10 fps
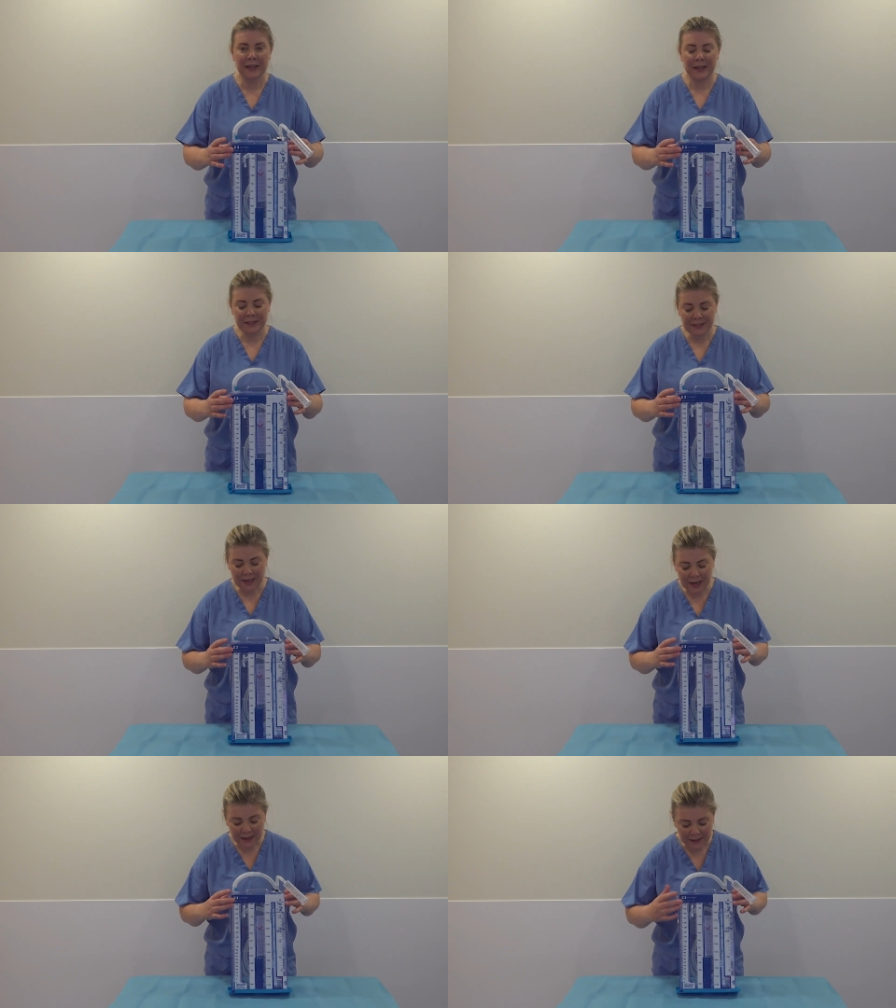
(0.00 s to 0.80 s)
it
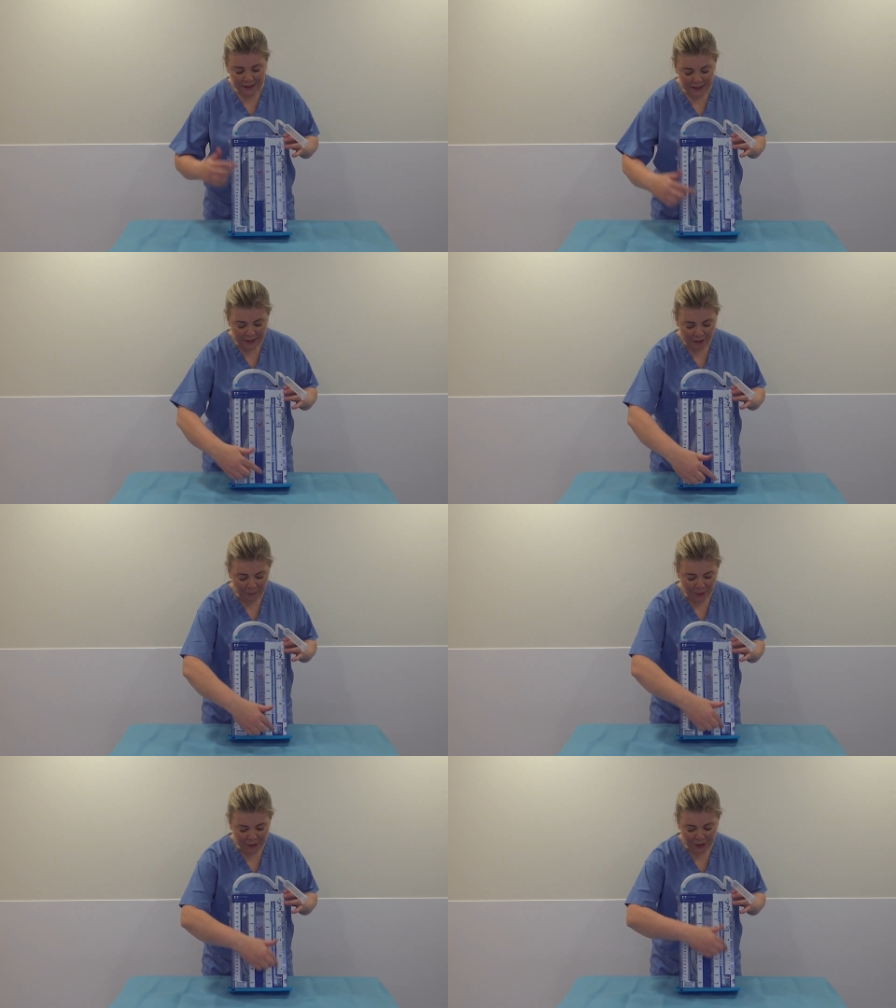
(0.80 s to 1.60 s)
has
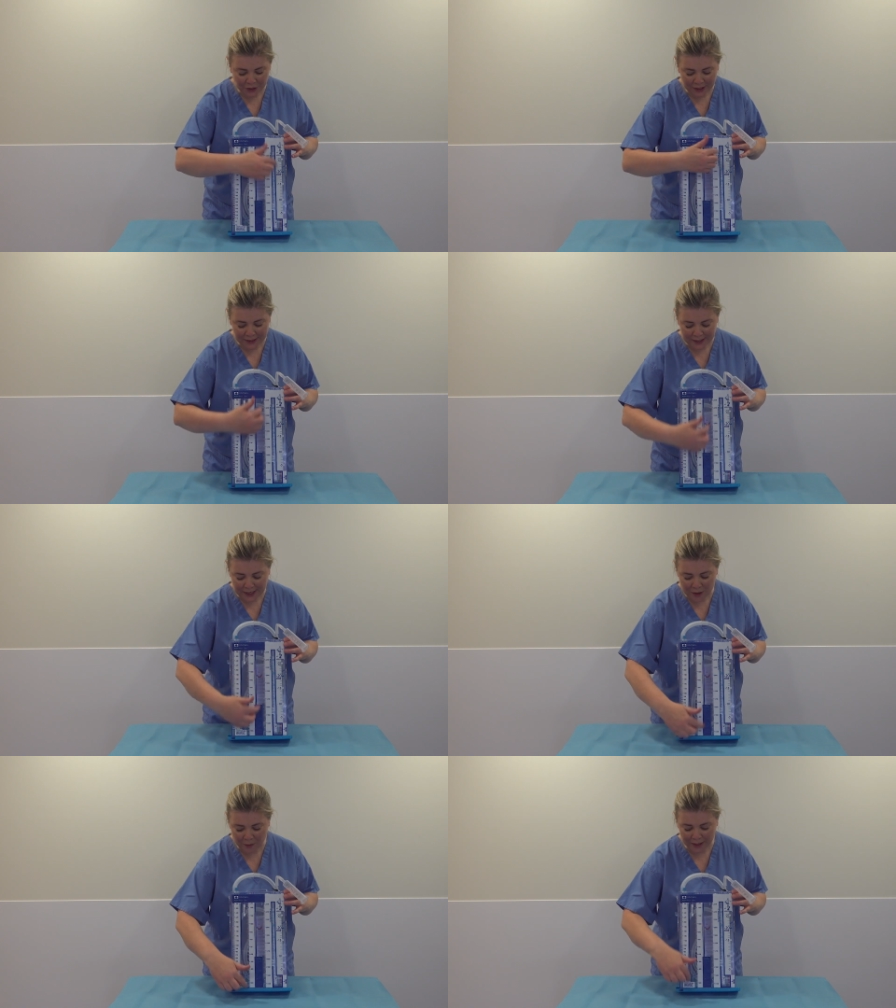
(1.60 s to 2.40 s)
numbers as you can
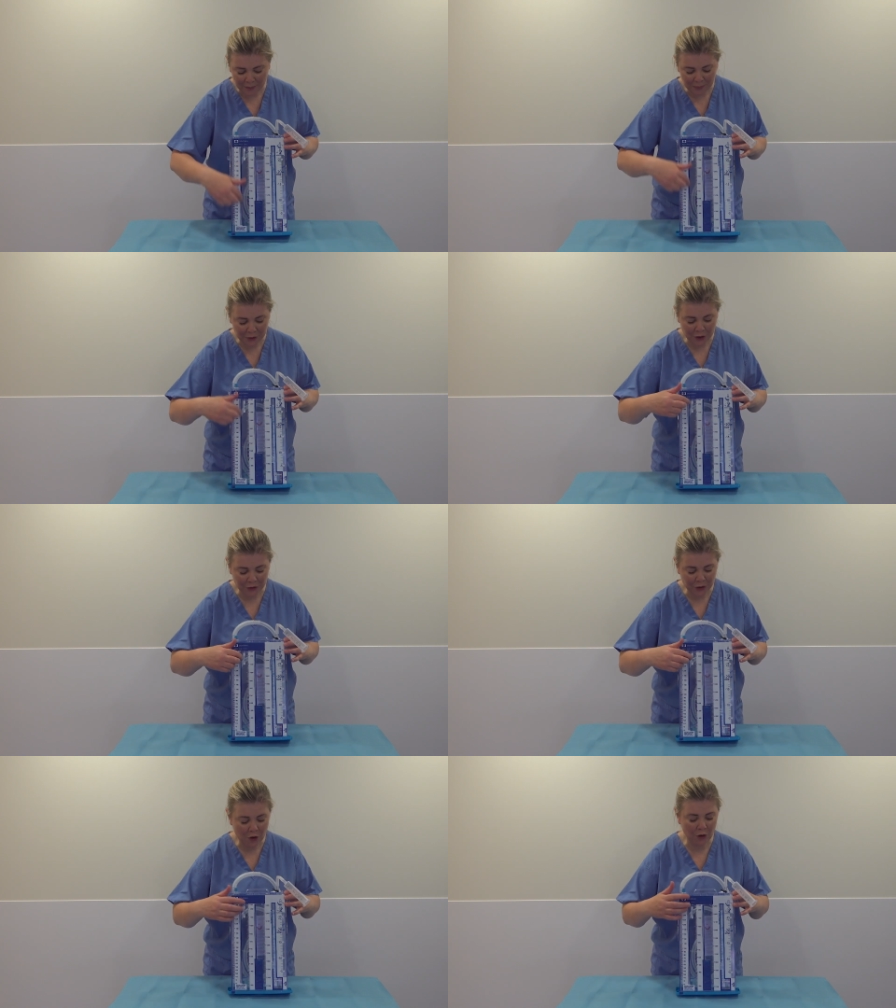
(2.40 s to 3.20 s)
see going up and down
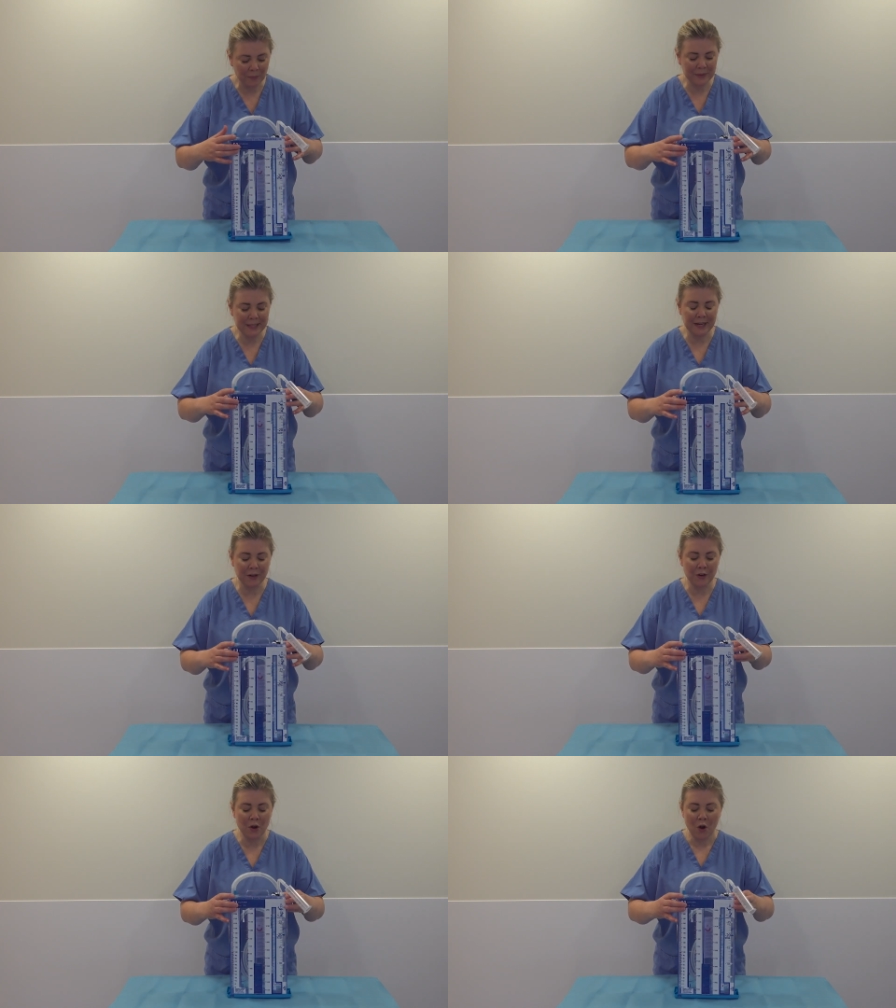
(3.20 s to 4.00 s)
the columns here.